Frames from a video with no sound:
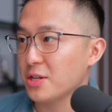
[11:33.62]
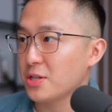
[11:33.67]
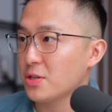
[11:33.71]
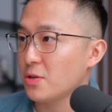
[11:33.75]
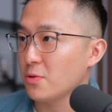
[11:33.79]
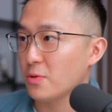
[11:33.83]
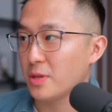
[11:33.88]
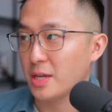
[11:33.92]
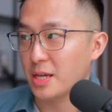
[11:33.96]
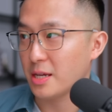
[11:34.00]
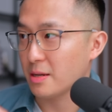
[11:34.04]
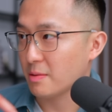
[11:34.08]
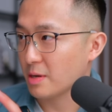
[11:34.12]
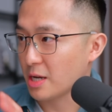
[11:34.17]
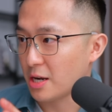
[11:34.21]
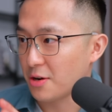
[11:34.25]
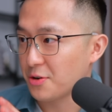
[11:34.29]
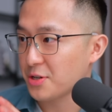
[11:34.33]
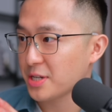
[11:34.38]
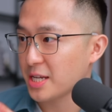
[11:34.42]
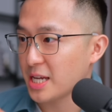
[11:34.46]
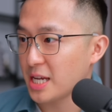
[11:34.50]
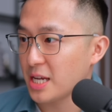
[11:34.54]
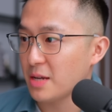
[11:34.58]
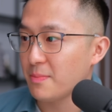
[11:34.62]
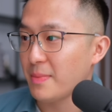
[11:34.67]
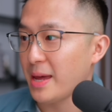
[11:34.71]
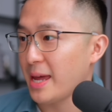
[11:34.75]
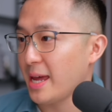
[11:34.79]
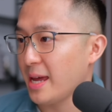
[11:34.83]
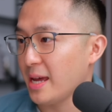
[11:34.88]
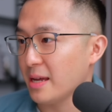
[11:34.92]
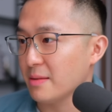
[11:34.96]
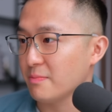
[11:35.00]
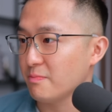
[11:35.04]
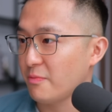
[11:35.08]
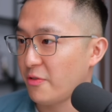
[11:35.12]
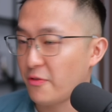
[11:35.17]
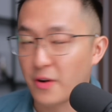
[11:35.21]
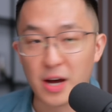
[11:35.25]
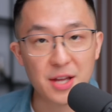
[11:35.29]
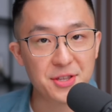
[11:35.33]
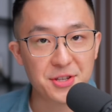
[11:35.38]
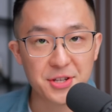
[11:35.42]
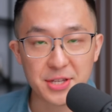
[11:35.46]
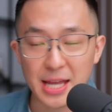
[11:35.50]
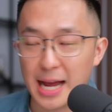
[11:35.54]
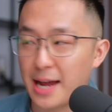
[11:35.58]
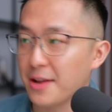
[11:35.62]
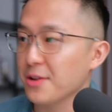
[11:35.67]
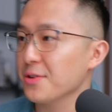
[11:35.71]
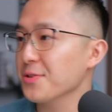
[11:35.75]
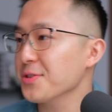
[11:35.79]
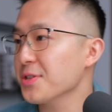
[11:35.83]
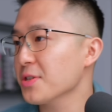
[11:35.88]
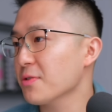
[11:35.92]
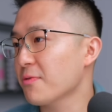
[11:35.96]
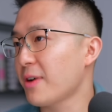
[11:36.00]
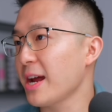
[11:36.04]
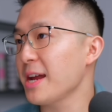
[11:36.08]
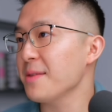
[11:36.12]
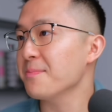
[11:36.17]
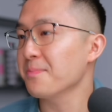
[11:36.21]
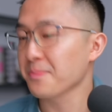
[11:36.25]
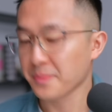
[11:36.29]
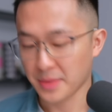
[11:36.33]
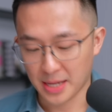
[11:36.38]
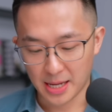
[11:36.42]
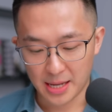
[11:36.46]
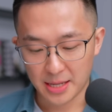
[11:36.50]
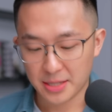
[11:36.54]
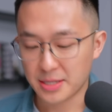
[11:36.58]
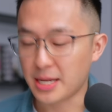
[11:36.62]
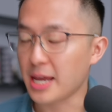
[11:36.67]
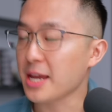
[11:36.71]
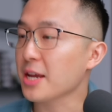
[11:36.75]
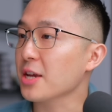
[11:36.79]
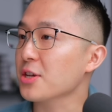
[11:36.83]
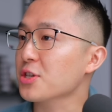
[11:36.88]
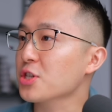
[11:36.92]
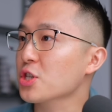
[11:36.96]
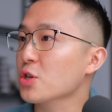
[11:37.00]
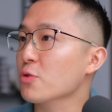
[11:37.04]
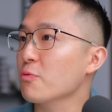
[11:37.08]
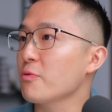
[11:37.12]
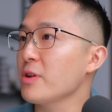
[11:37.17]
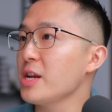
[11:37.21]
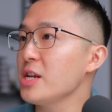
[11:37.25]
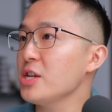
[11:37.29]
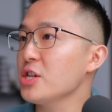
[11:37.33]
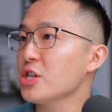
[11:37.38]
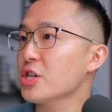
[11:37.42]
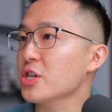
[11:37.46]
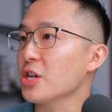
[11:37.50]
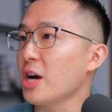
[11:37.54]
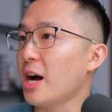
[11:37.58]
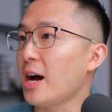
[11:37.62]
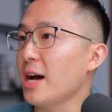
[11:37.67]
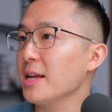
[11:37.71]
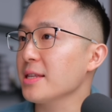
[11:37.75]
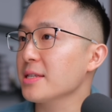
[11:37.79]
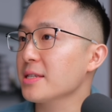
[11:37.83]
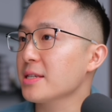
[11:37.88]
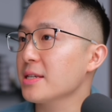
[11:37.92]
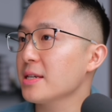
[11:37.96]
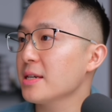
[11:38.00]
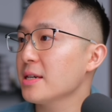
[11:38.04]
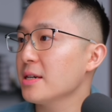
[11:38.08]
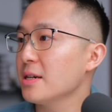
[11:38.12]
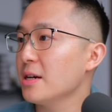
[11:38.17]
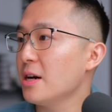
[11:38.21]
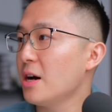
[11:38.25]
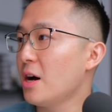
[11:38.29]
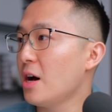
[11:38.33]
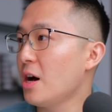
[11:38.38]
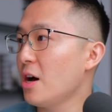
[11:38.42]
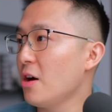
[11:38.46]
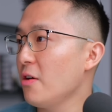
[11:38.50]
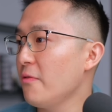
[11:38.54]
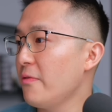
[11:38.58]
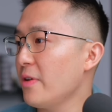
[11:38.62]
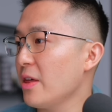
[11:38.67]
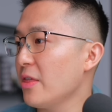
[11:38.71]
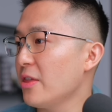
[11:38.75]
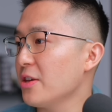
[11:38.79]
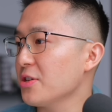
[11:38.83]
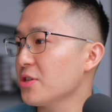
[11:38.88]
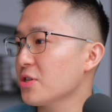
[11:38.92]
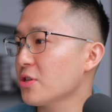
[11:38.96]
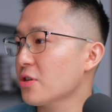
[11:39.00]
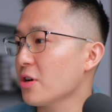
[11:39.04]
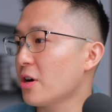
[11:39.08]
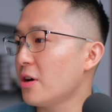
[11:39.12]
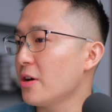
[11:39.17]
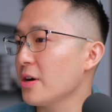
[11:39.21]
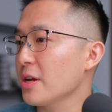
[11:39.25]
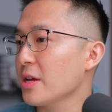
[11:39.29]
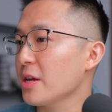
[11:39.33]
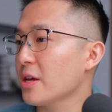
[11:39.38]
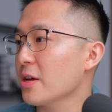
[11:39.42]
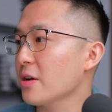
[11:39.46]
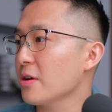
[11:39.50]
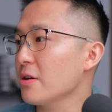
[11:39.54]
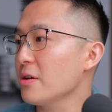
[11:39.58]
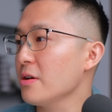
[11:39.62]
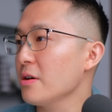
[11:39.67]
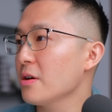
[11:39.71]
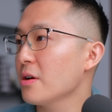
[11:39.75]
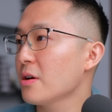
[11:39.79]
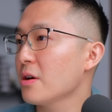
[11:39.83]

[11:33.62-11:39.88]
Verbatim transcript: to the color scheme and font styles, right? Take a screenshot of this chart here,